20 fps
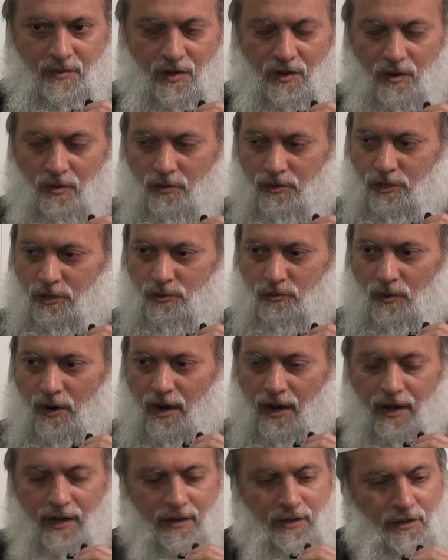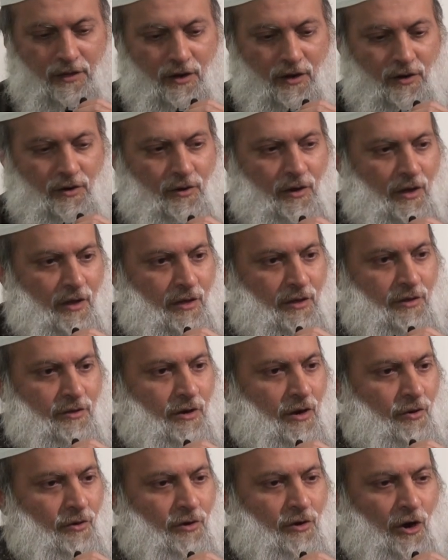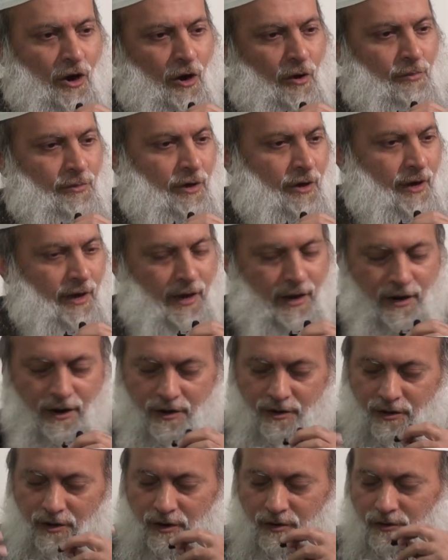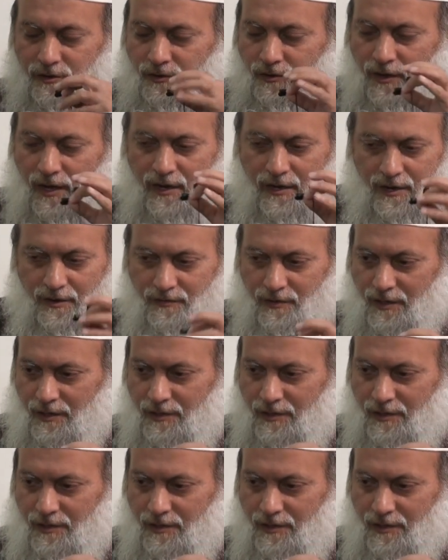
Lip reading: You know, which is why, you know, you don't comb your hair, you don't do any of